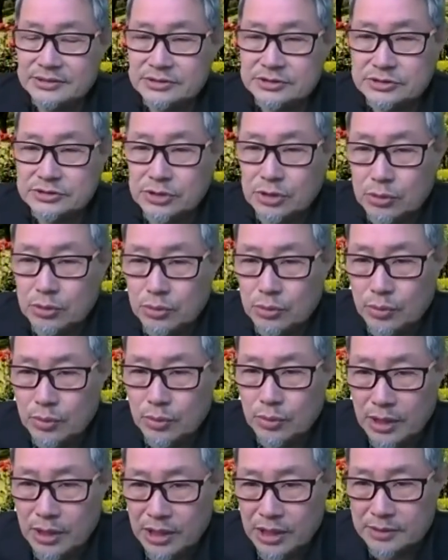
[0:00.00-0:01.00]

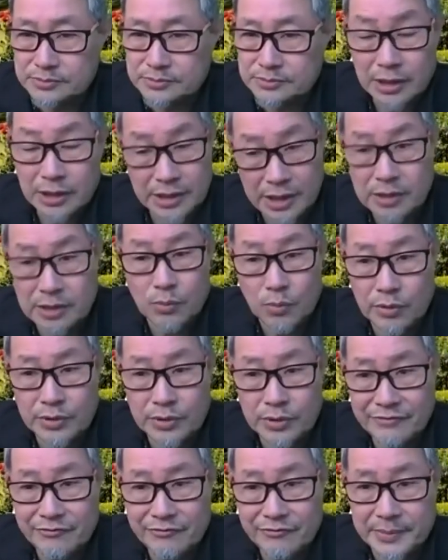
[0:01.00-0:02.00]
So, um, so I kind of
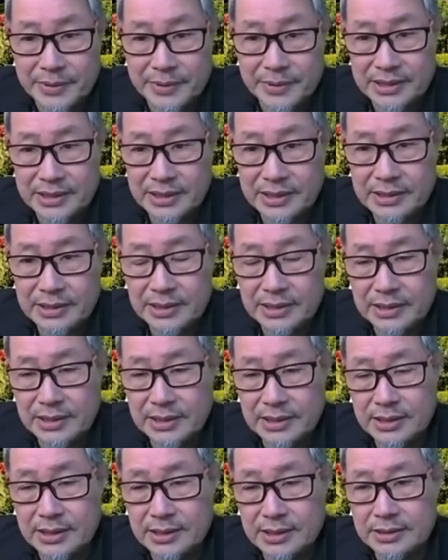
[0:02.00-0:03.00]
warned everybody,
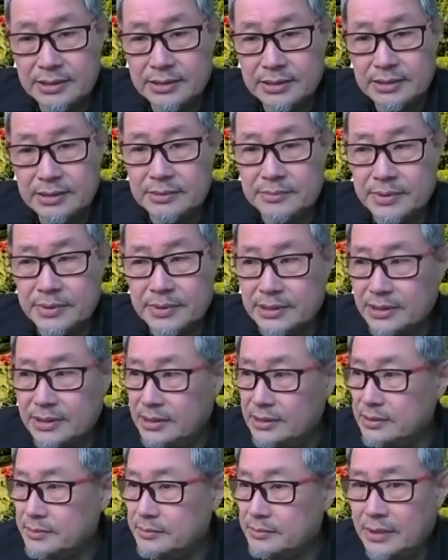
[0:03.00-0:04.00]
and but
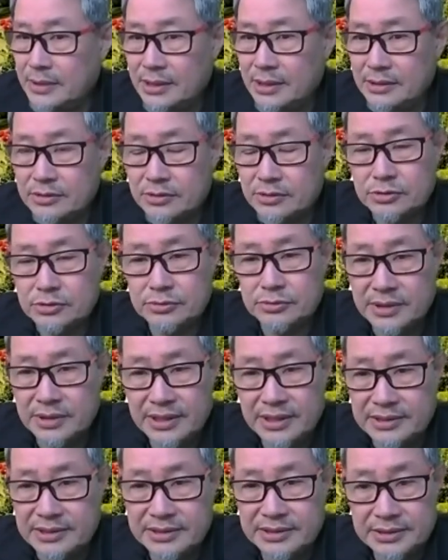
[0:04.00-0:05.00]
then a month or two
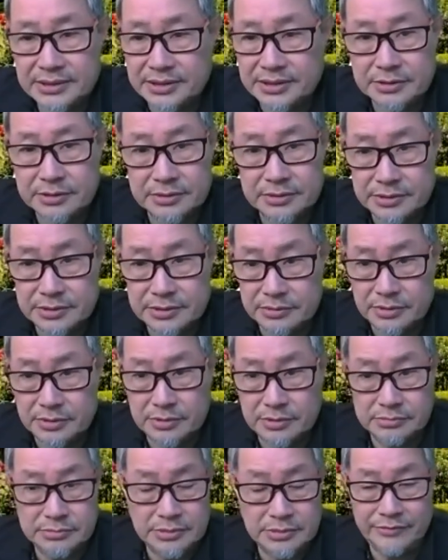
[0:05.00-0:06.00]
later, you know, it,
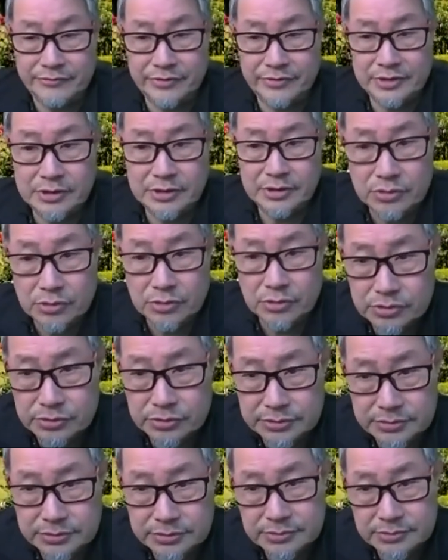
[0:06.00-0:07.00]
everything looked
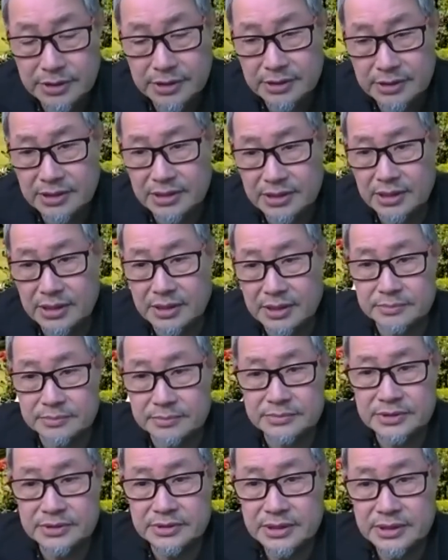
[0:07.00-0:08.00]
good, and
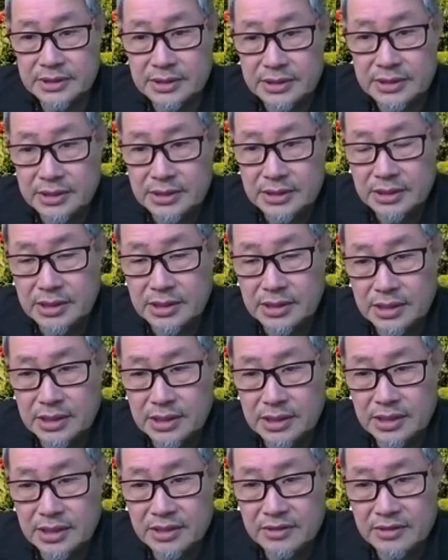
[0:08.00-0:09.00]
um,
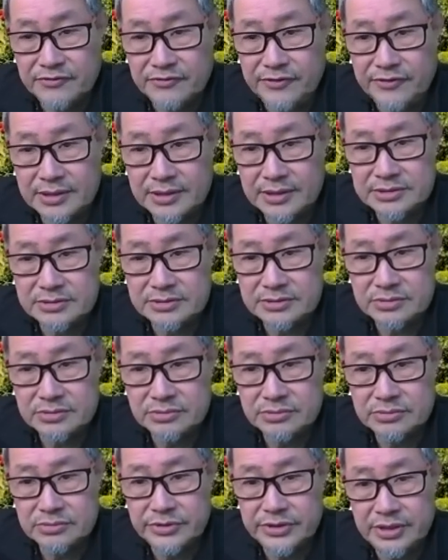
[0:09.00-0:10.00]
uh, in fact,
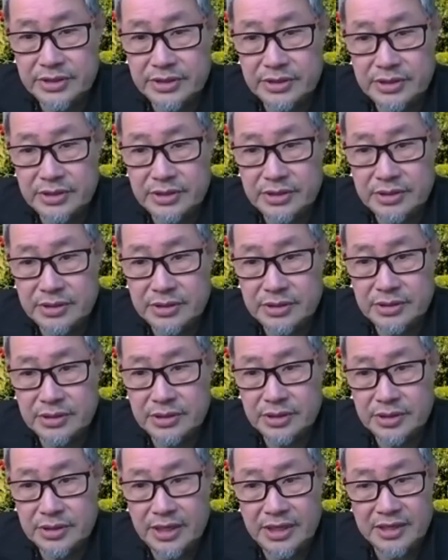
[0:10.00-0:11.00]

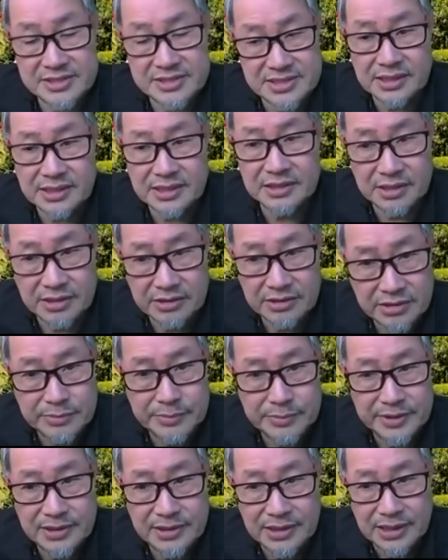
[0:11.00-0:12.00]
we had a second
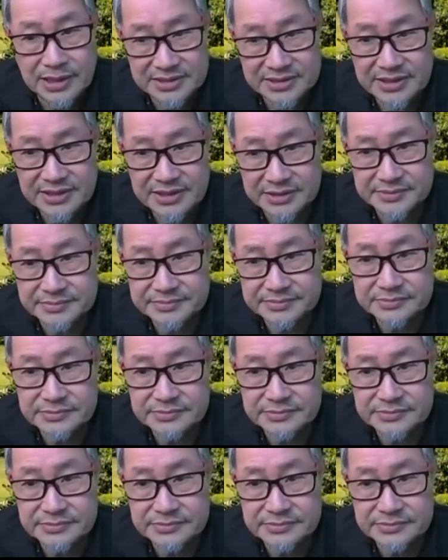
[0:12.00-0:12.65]
increment last year.